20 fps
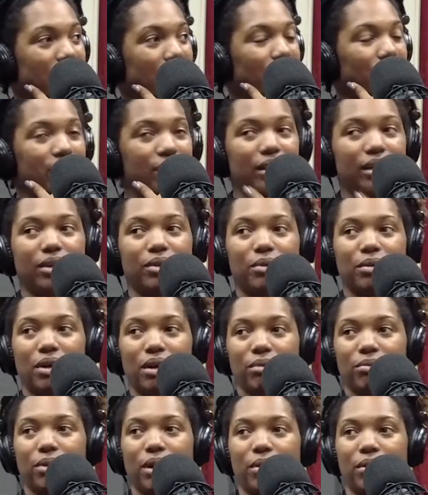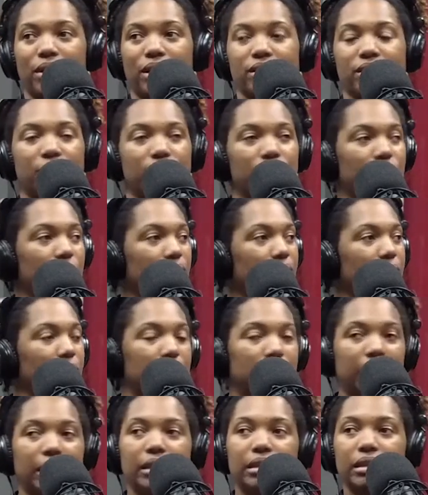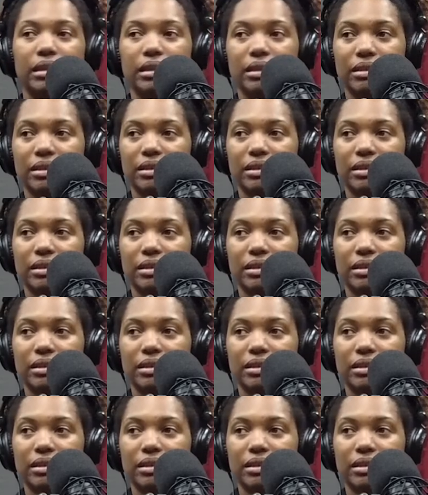Now, yeah, well, I guess I won't complain then.